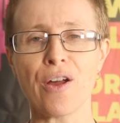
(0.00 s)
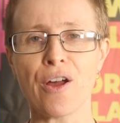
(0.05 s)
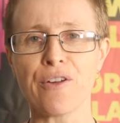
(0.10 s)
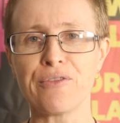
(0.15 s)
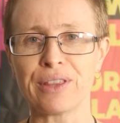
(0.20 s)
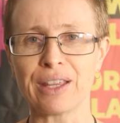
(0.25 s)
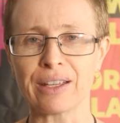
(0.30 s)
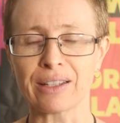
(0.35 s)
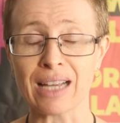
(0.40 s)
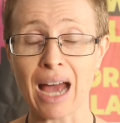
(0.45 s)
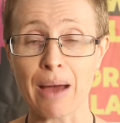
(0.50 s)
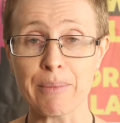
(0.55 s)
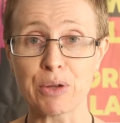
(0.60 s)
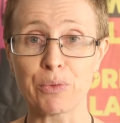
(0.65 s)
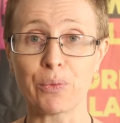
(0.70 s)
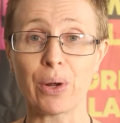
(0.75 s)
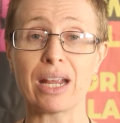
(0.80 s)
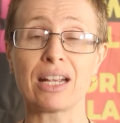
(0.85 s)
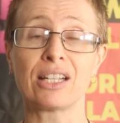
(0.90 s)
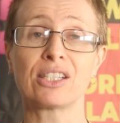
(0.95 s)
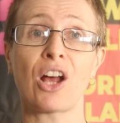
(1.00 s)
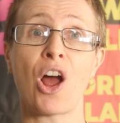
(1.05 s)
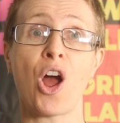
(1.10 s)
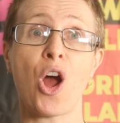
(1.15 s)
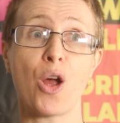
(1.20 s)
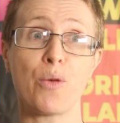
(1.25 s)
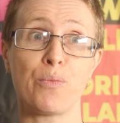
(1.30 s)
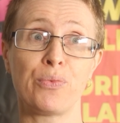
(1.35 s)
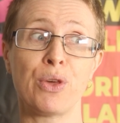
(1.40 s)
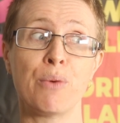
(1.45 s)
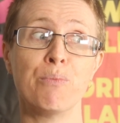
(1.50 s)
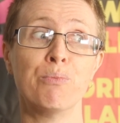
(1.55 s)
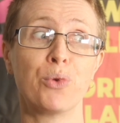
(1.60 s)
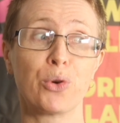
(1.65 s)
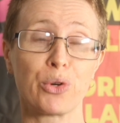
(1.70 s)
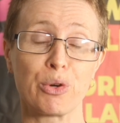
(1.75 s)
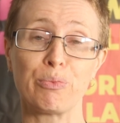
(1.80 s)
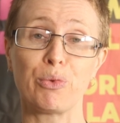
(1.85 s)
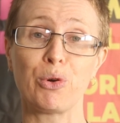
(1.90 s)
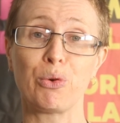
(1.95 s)
over the coming weeks, I hope that
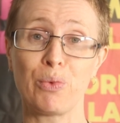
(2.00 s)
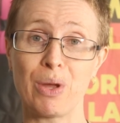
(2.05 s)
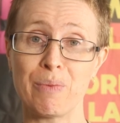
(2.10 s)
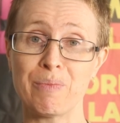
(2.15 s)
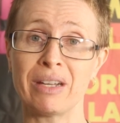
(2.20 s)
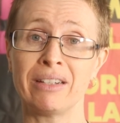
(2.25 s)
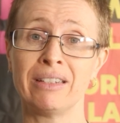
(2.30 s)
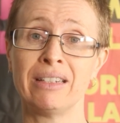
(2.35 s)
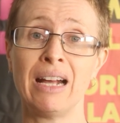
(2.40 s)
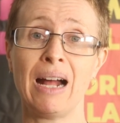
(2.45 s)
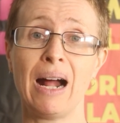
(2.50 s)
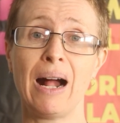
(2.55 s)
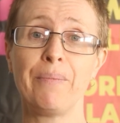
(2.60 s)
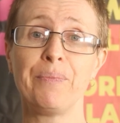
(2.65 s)
more and more women